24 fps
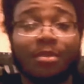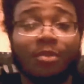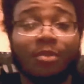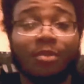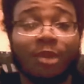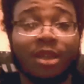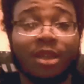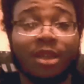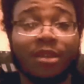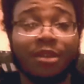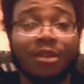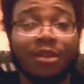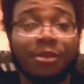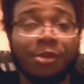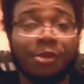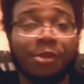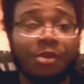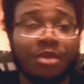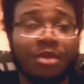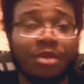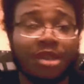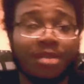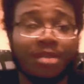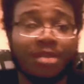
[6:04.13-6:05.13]
whether you
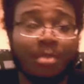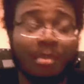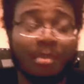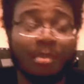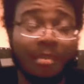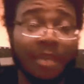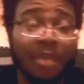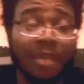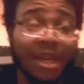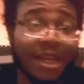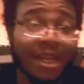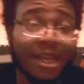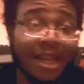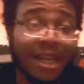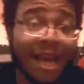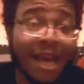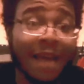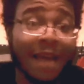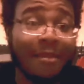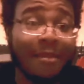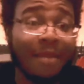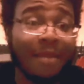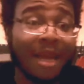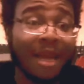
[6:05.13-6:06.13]
use
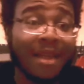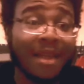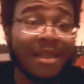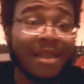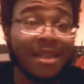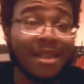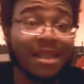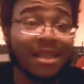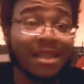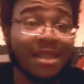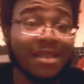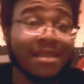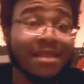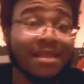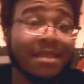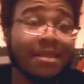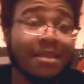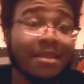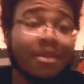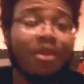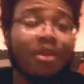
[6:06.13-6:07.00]
mid-cap magazines